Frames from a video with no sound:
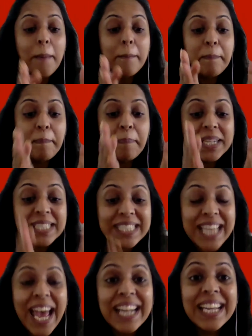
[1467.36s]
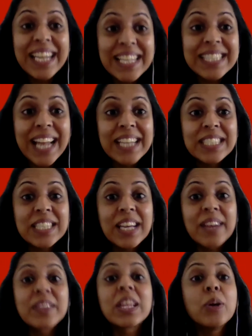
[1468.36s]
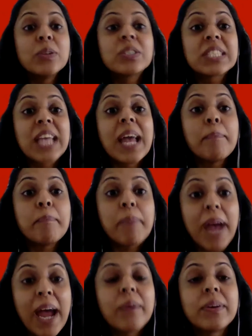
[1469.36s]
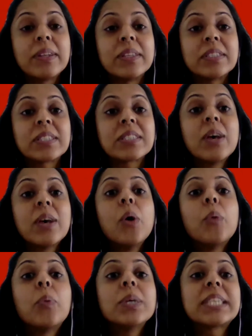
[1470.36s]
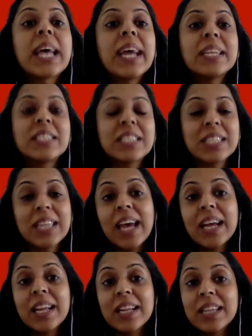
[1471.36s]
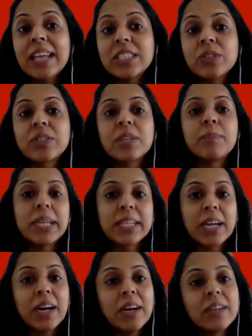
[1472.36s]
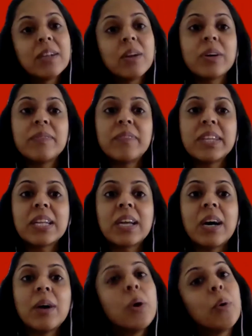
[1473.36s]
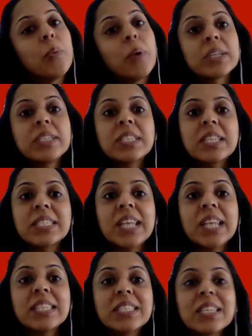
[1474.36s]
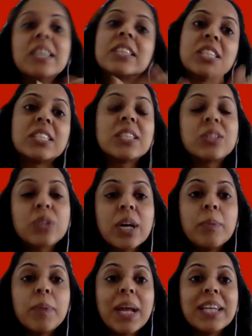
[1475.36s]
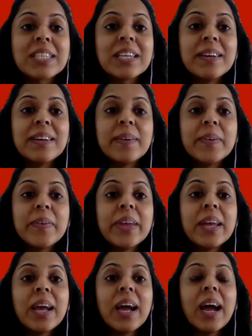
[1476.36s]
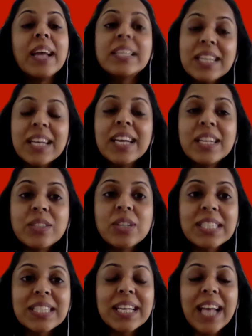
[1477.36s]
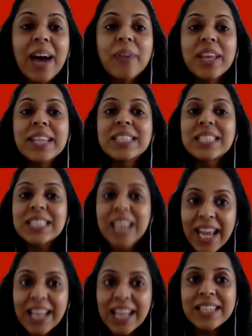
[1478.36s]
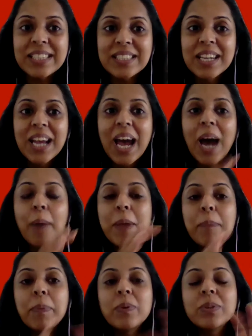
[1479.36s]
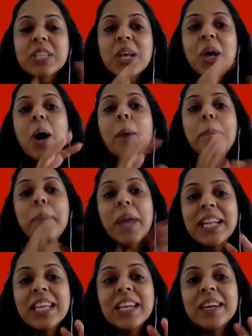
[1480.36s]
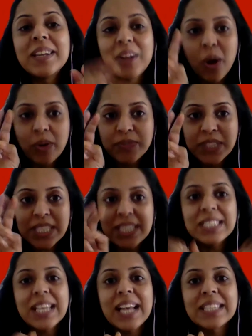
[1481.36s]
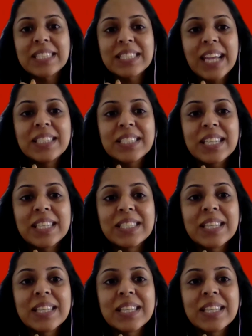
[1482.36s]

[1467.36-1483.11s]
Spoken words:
But 10 years later, those same parents were saying to their children, Beta, look at Vandana, what a success. She's a trailblazer. Isn't it interesting how things change, how people's opinion of success changes?